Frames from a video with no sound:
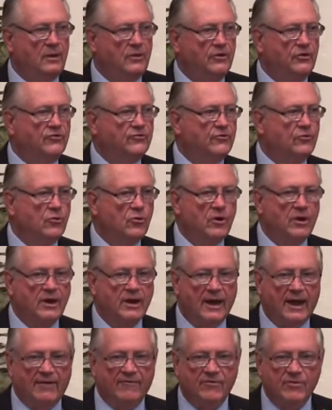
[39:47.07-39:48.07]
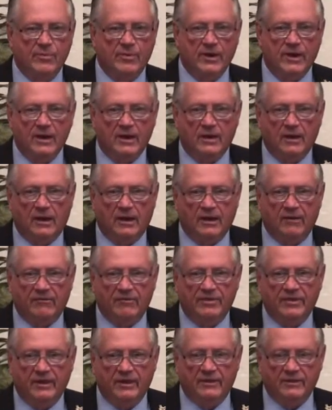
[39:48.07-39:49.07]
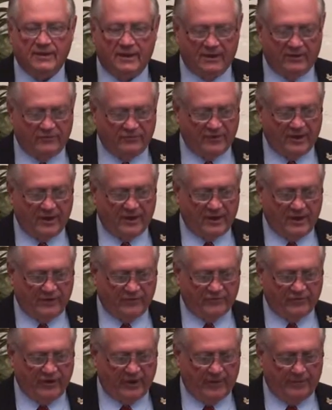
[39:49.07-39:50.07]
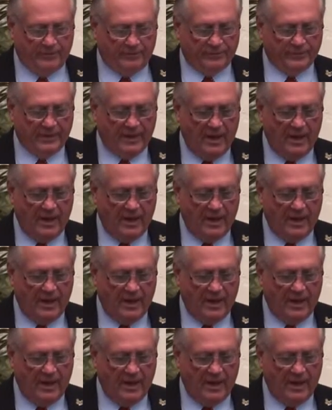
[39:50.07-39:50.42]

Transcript: destroy everybody and everything that is not Islam.